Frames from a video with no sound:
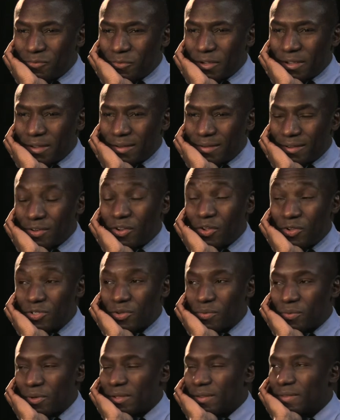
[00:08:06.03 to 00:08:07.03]
Right, and
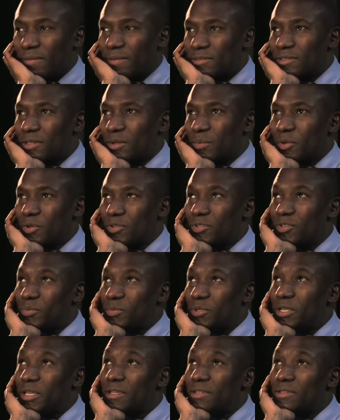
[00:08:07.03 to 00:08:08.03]
also one of the things that appears in your
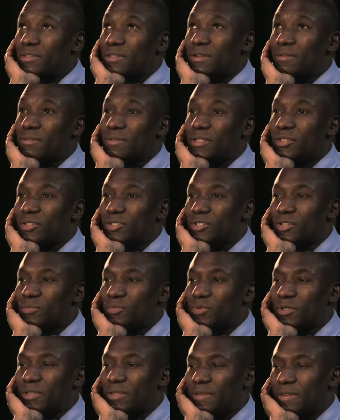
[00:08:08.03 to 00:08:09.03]
play is a
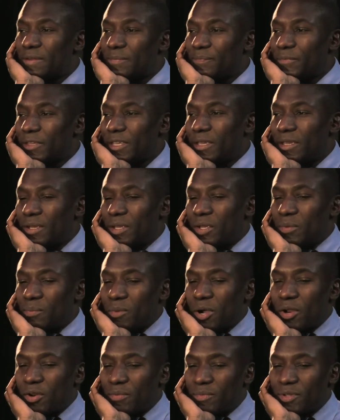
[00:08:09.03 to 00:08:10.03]
relationship with
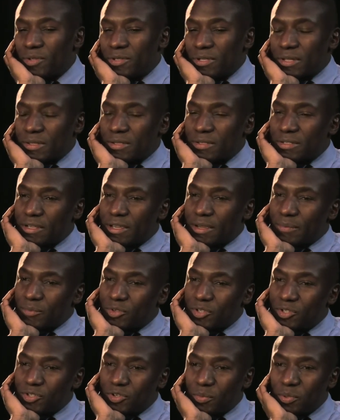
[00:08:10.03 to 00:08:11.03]
modern music at the time.
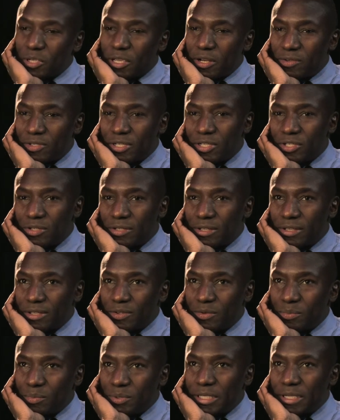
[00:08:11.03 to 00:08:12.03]
Did your piano teacher let
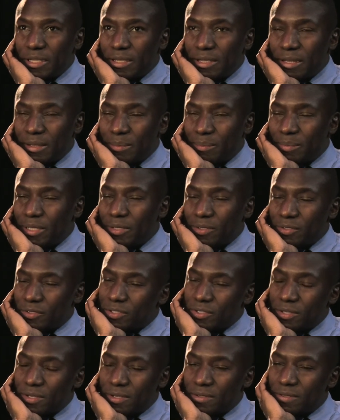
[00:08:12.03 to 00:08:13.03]
you play any Beatles
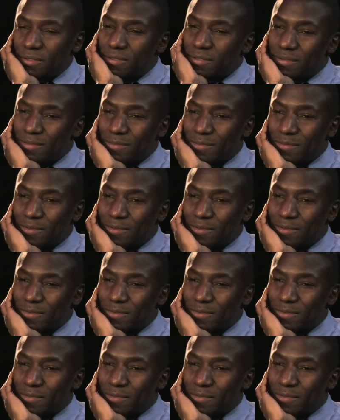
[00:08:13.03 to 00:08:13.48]
songs?